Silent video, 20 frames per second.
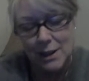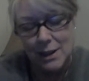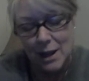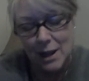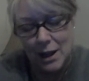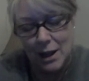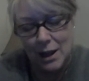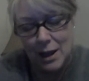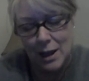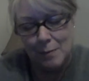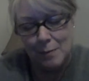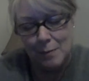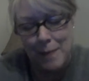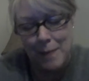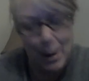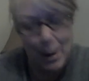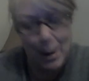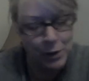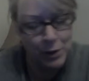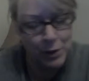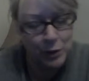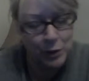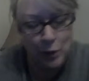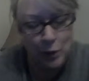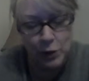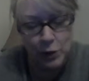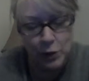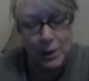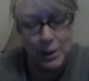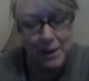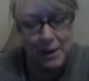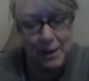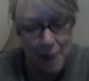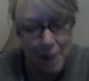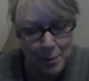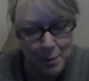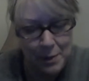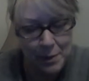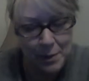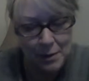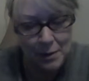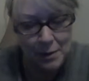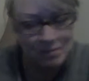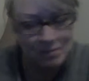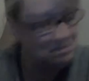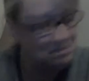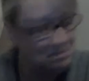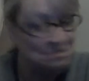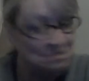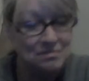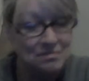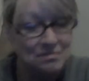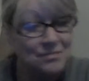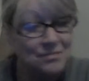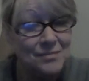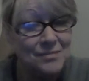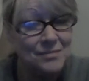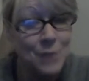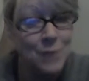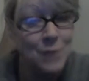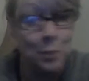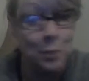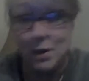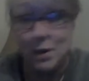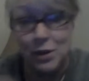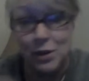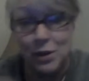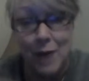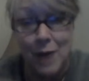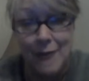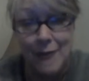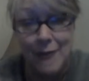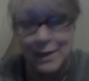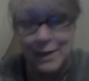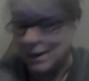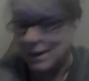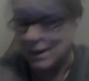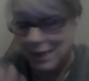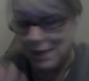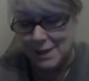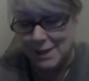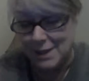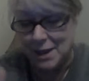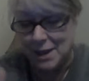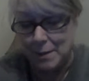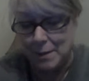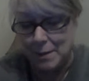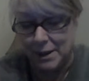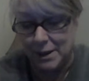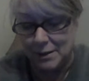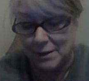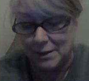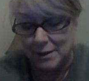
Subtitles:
power you thought you gave up, nope, you have it. It's coming.